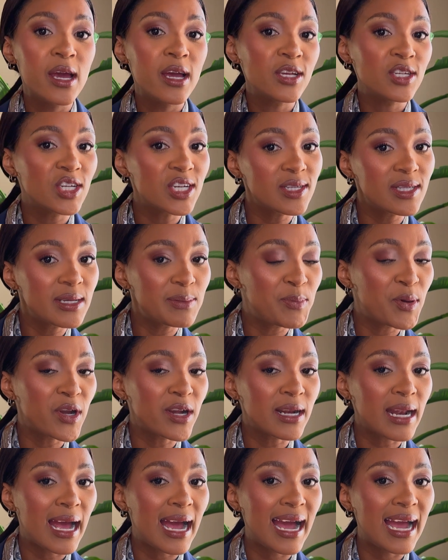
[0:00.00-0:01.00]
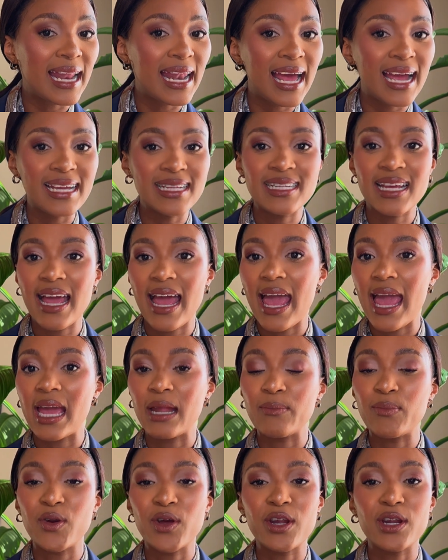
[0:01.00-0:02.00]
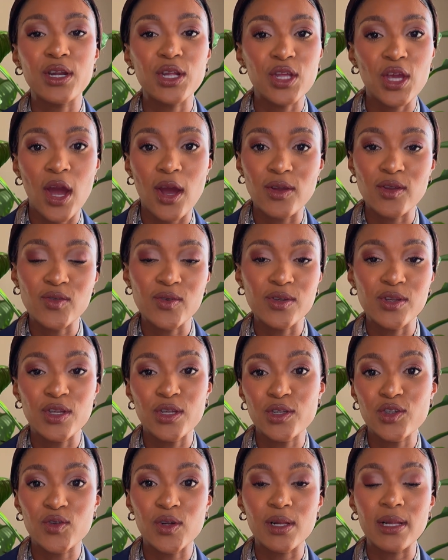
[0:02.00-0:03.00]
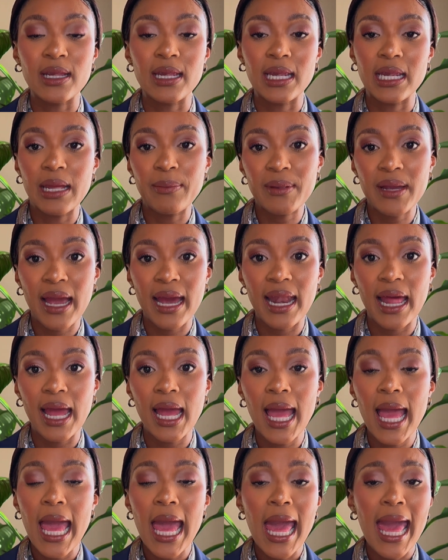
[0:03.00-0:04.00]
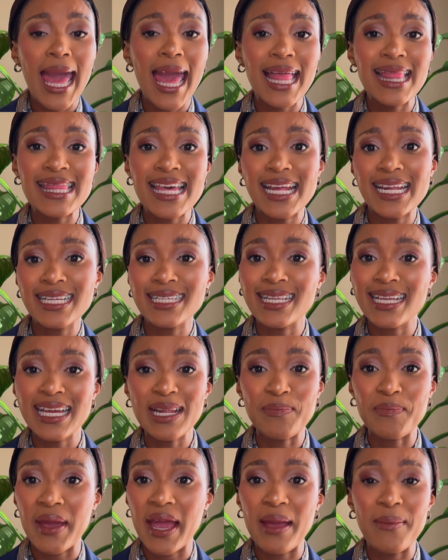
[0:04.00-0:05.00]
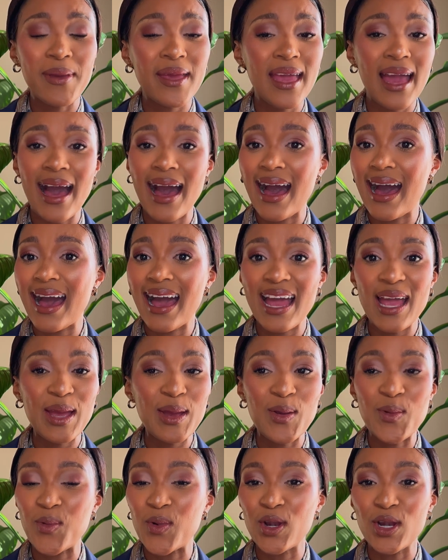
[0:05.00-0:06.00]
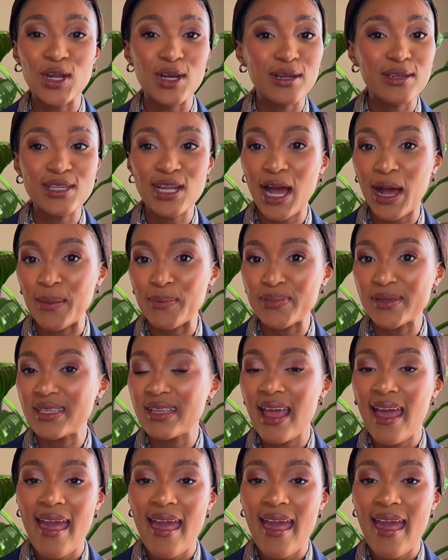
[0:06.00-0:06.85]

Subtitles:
Just put on a highlighter and put on a neutral lip color, and that is it, baby. I will look tops.